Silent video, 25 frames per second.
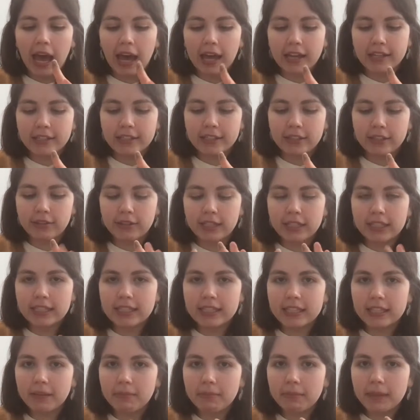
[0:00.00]
So you need
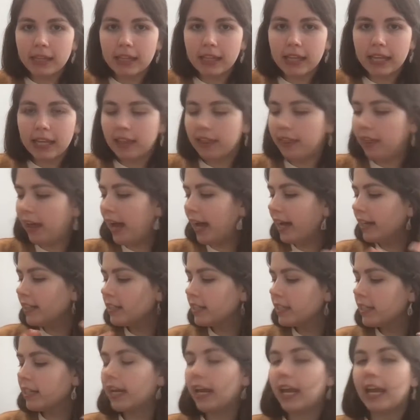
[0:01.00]
something like that,
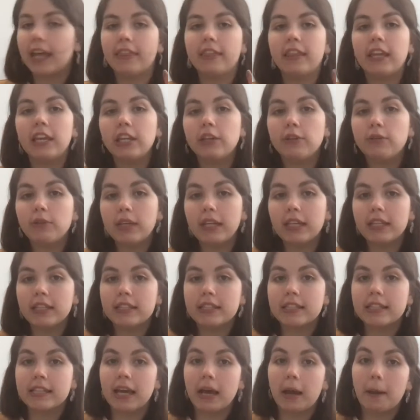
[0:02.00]
and then you need
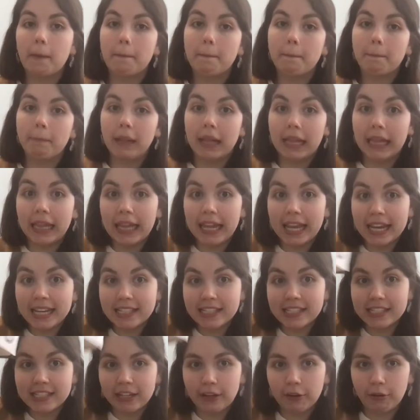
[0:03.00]
some
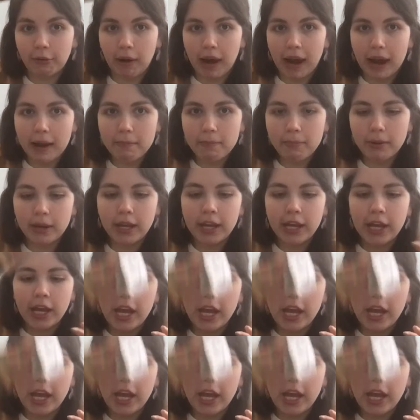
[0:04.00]
plastic wrap